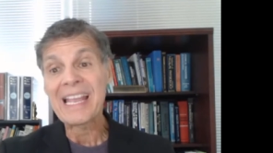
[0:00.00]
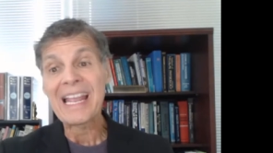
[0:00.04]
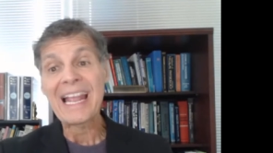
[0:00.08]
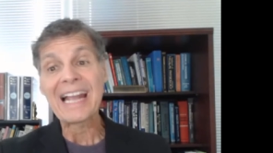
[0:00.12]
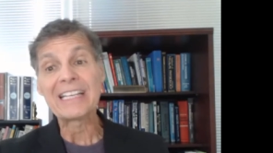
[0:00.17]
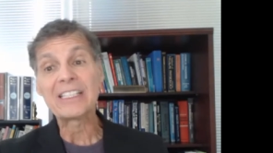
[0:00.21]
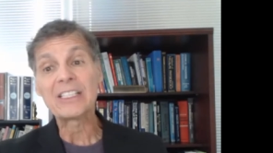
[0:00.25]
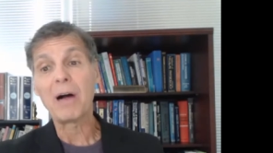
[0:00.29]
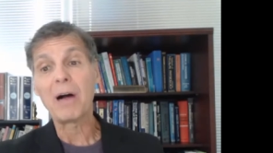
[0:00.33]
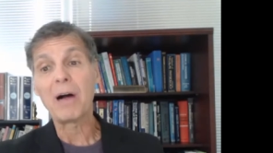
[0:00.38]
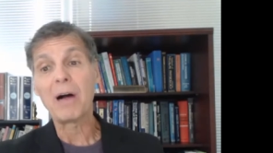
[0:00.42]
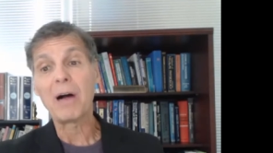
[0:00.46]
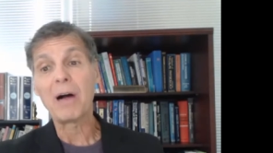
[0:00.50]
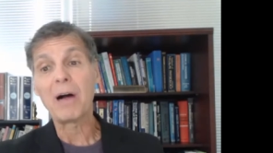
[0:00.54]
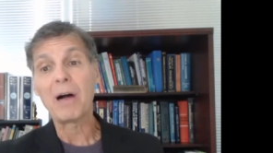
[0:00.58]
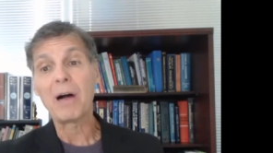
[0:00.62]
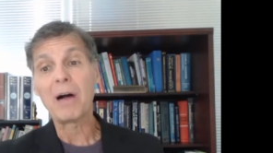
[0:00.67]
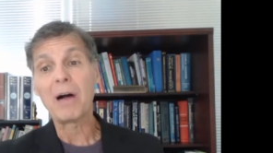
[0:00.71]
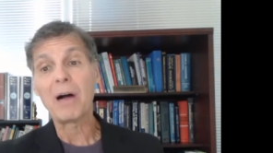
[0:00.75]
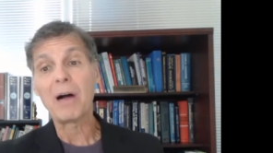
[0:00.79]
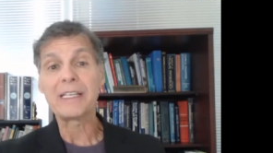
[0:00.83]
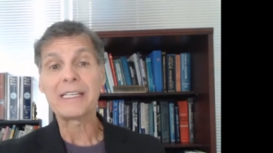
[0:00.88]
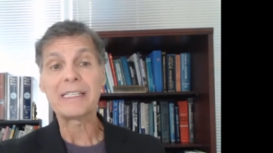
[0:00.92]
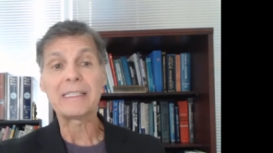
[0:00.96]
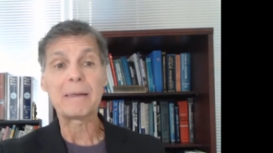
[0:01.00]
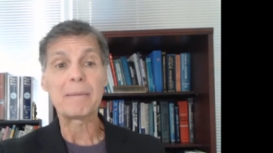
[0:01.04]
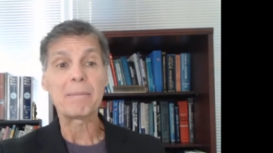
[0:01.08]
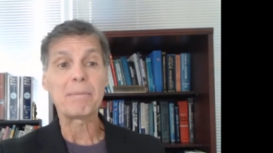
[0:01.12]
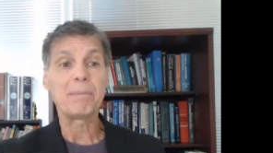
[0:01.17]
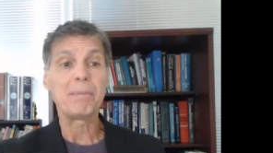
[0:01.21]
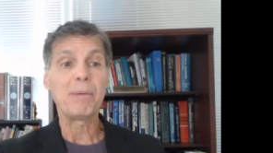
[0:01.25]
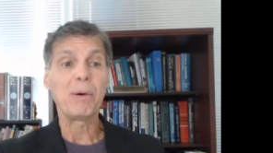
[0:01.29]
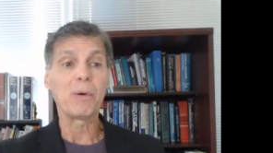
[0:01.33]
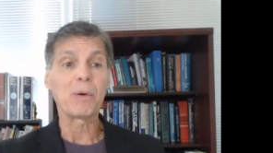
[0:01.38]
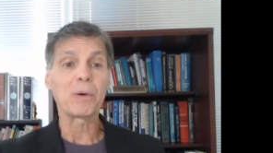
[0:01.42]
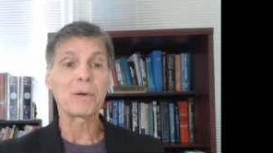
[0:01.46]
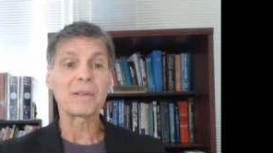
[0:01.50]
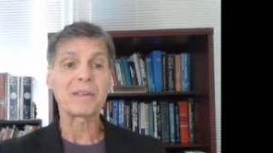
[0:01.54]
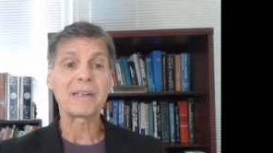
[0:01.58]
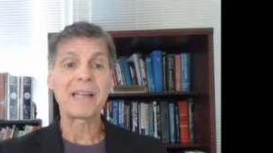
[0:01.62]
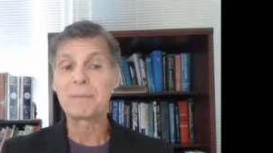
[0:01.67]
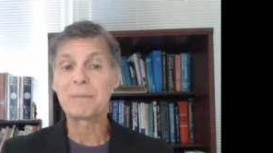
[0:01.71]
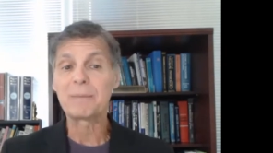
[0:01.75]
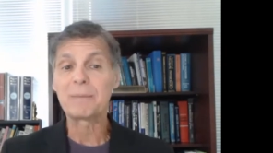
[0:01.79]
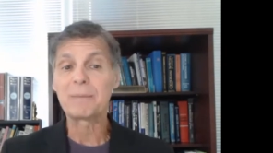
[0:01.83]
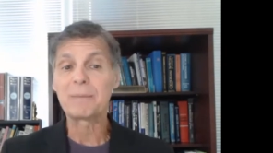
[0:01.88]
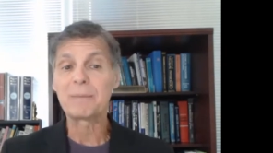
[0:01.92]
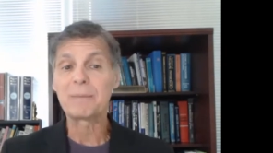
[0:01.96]
and to modulate important
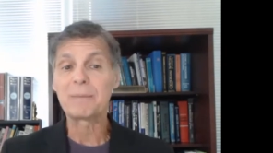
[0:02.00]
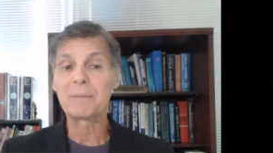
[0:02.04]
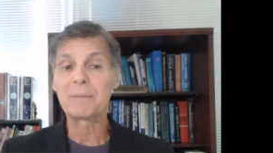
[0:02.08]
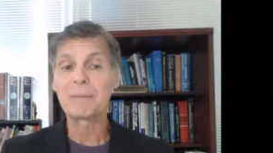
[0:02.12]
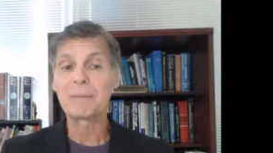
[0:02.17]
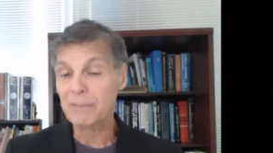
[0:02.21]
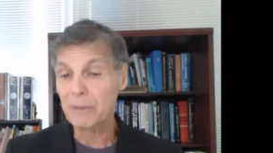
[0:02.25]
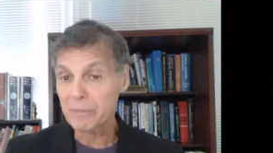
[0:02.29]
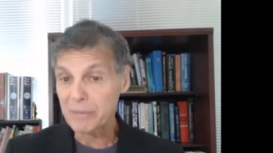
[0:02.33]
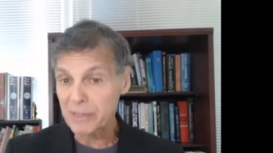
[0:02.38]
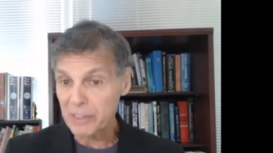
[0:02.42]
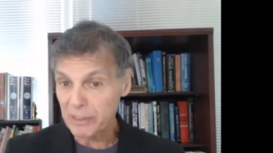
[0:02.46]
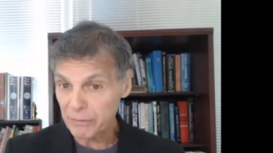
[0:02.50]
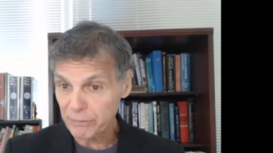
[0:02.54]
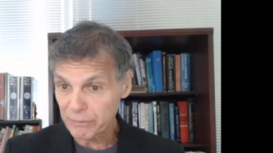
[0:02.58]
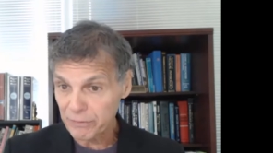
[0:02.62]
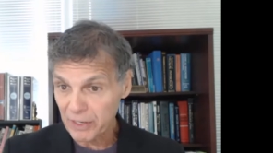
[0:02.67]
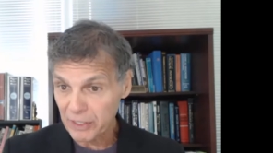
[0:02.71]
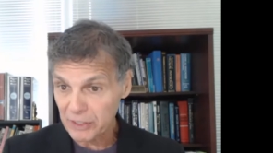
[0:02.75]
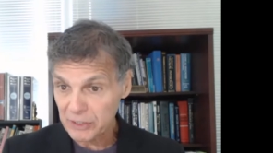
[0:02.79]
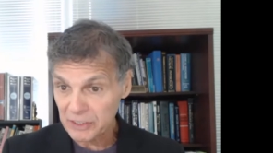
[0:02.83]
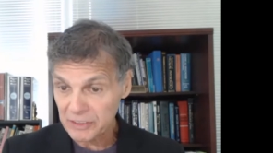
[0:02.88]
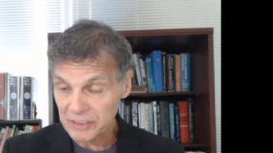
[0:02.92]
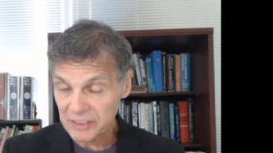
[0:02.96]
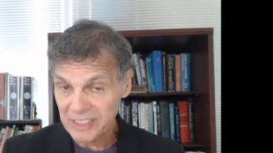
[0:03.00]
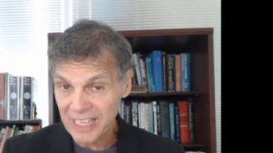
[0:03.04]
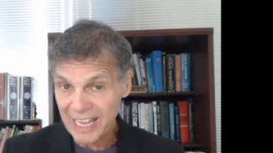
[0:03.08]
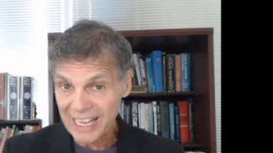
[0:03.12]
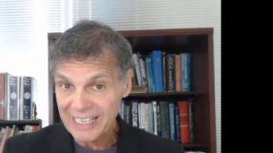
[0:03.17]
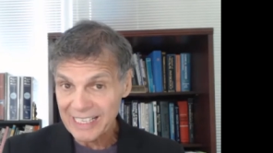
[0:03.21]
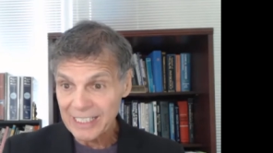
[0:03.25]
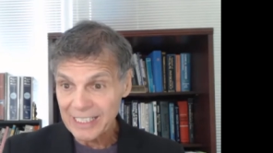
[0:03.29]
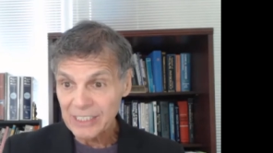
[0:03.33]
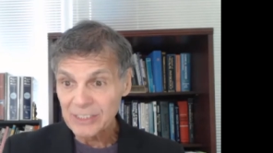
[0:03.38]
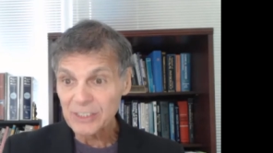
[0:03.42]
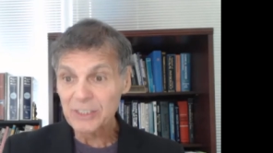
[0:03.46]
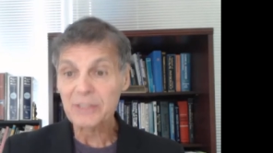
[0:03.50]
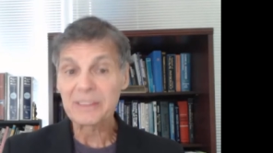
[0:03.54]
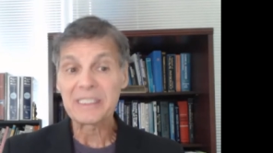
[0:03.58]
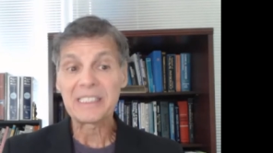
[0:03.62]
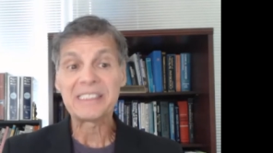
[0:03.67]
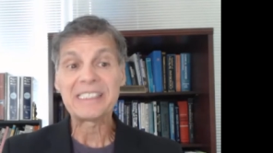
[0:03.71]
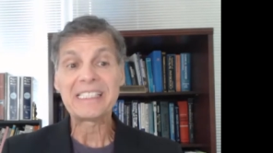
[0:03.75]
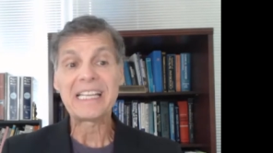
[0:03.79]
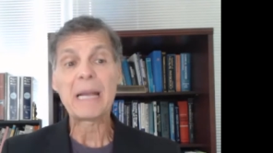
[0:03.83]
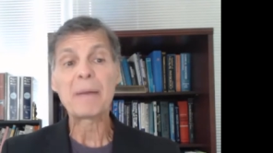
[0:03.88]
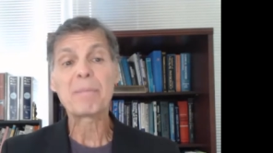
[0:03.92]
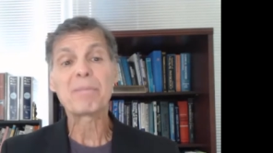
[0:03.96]
aspects of immune function so
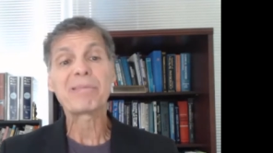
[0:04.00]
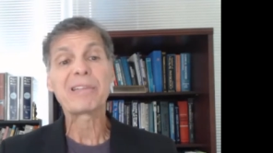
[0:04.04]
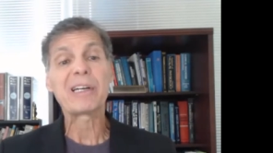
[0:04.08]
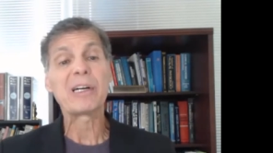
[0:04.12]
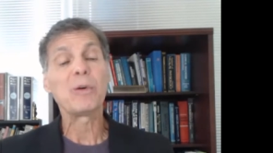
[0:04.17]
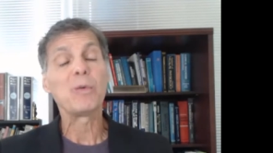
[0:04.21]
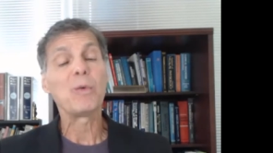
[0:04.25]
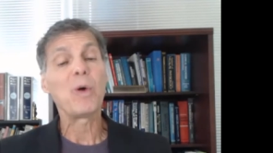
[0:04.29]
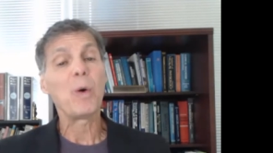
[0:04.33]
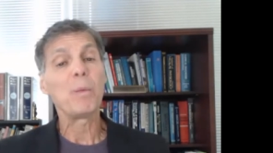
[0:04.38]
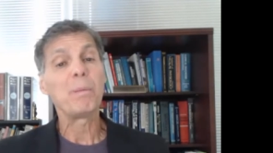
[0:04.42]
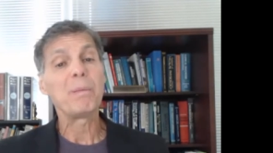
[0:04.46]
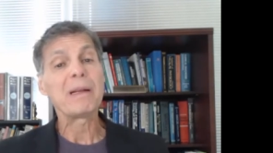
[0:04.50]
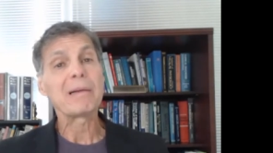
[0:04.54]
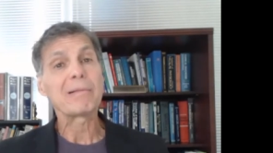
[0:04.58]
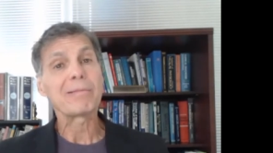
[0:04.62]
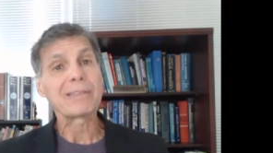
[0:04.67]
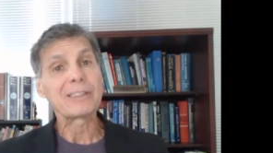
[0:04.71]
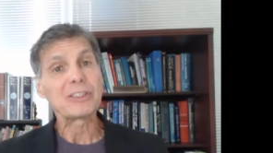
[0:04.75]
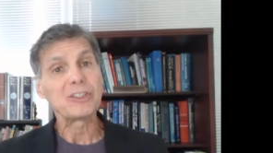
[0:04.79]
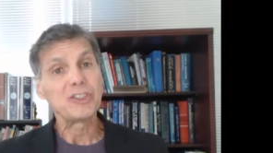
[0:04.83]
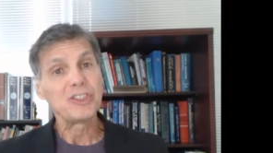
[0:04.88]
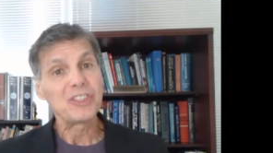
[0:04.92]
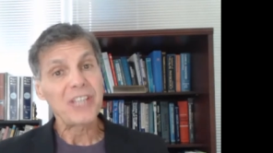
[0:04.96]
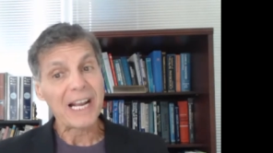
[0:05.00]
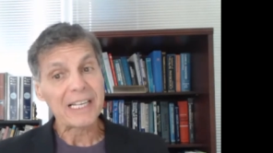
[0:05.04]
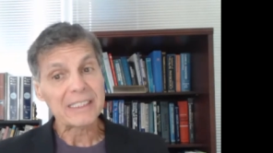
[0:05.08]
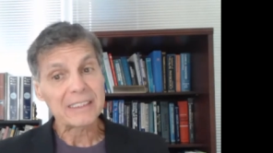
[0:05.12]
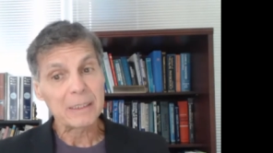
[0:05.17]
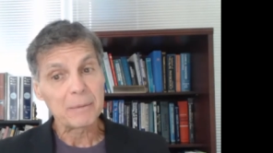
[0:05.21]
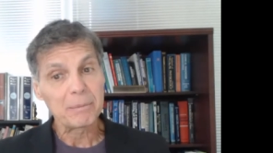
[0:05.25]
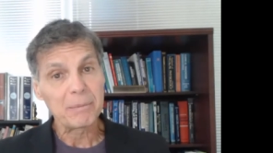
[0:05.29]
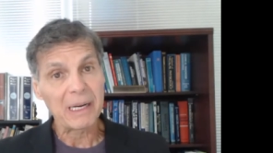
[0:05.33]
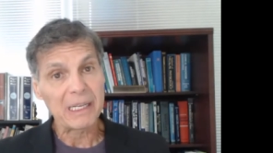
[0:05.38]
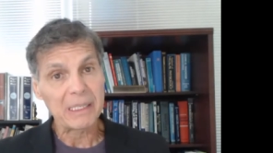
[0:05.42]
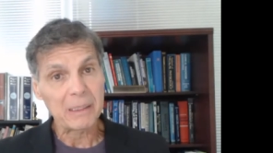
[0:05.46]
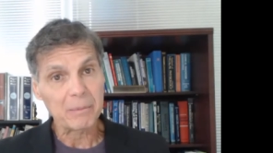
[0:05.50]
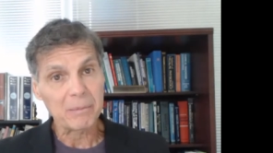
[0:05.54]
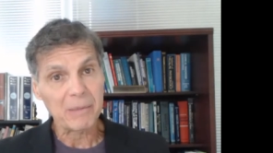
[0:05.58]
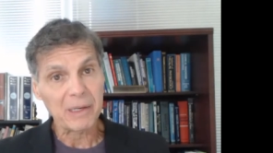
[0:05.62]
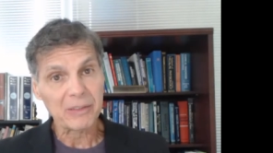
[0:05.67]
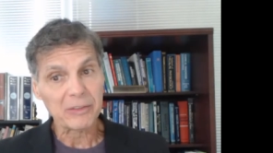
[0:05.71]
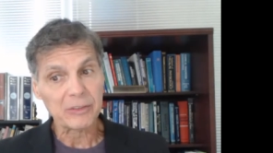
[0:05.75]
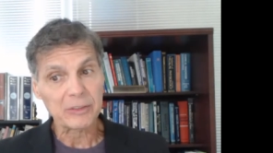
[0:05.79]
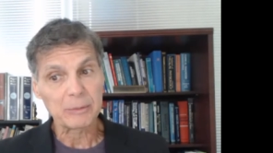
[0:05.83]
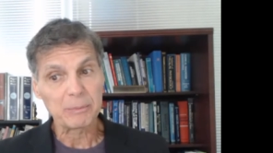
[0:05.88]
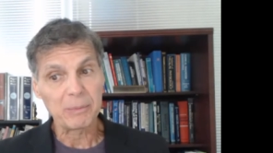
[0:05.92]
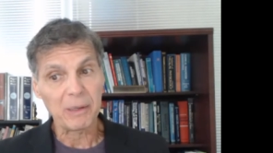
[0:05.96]
that the embryo won't be rejected by the
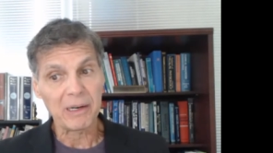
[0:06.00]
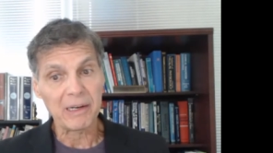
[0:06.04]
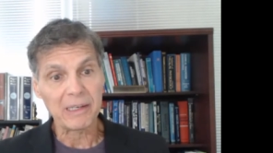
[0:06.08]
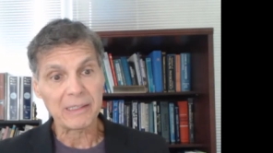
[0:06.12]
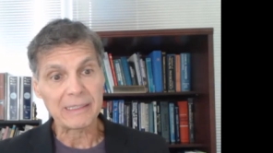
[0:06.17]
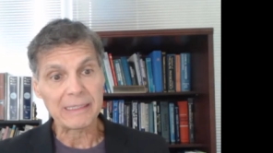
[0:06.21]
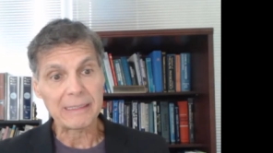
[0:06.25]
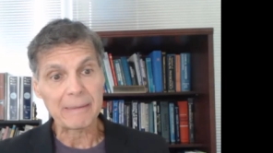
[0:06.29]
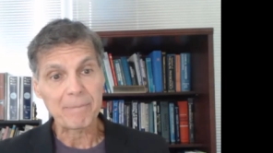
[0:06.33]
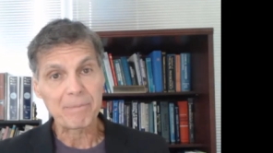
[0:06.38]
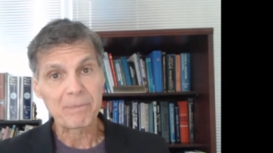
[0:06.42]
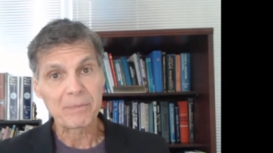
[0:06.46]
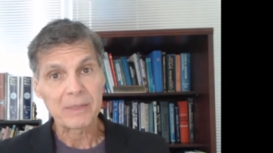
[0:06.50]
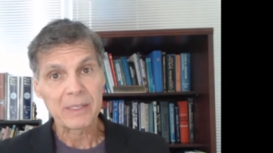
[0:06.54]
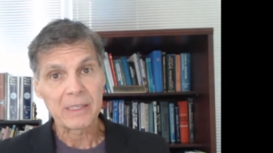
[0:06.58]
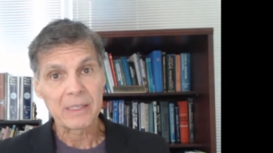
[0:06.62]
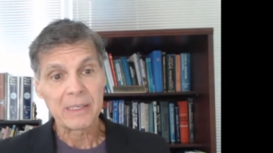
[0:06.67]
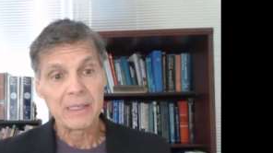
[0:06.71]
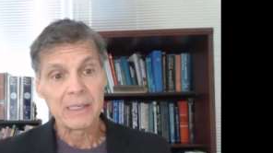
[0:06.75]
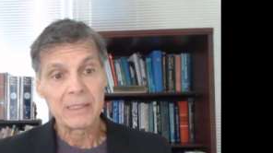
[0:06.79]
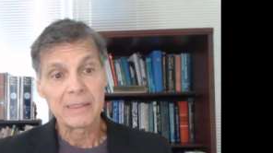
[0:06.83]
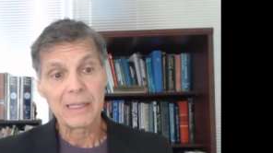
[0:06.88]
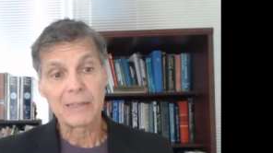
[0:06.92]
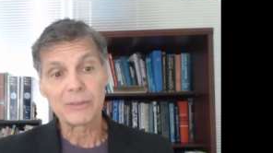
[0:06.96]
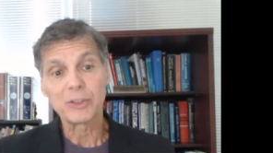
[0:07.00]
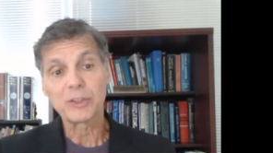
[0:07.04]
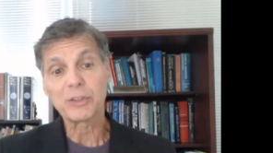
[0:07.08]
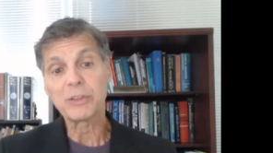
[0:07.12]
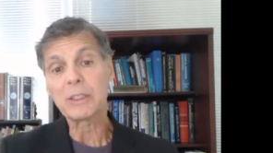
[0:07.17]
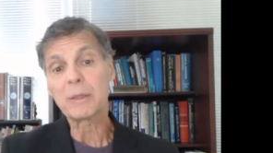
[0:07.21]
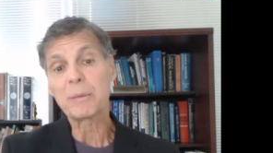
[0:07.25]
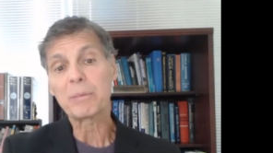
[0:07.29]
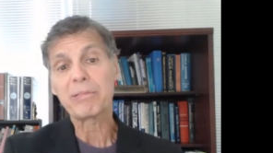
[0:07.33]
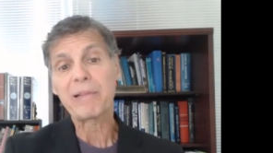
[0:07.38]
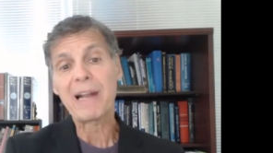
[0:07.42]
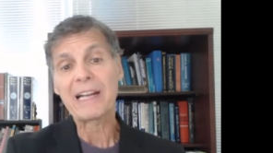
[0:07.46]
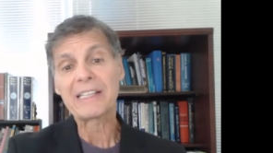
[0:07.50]
mother's body. Now, during